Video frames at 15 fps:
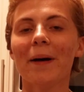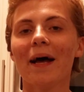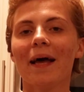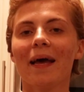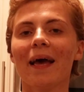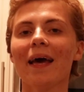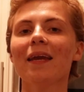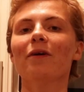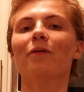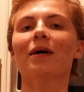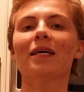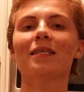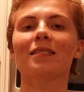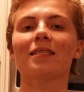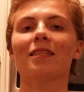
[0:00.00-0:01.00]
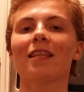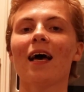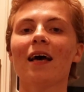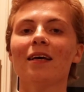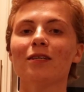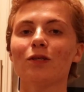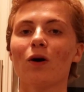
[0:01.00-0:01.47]
But anyways,
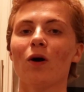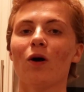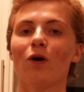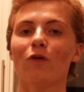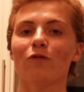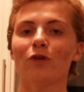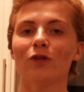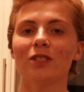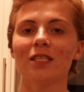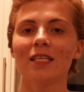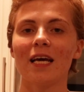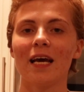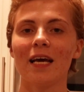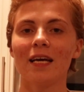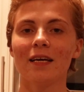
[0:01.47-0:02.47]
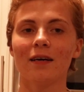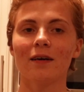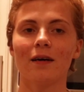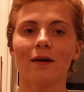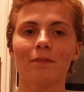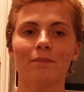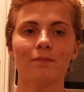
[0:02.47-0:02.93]
that is all for today.
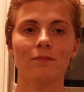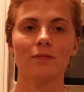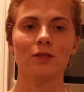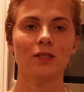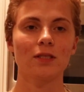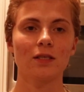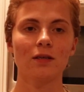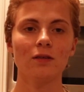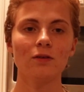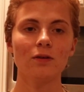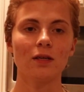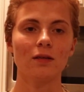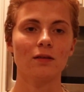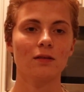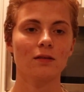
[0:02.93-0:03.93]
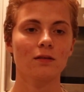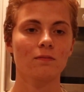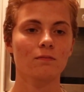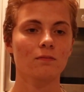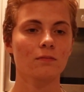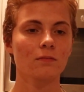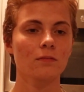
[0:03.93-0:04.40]
She's gonna do it.
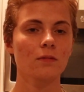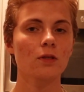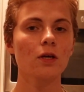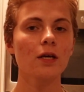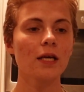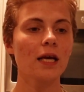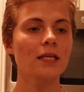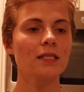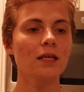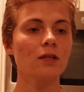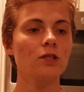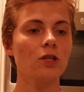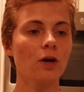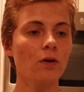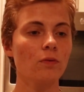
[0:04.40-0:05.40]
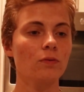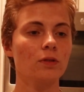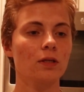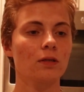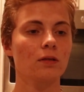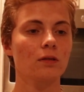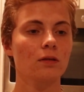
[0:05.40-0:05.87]
Cookie, I said
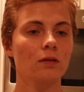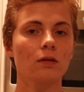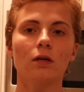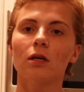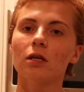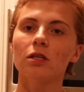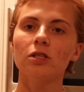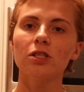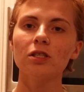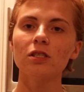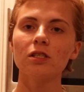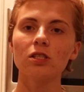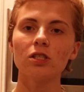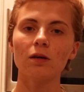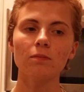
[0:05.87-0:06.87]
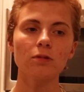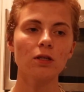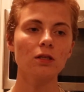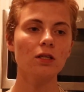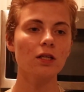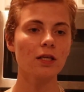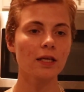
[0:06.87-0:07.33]
don't. She just jumped
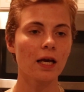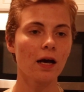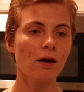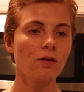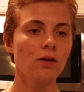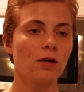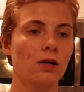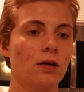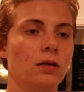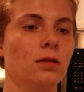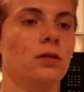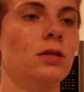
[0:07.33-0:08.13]
onto the counter.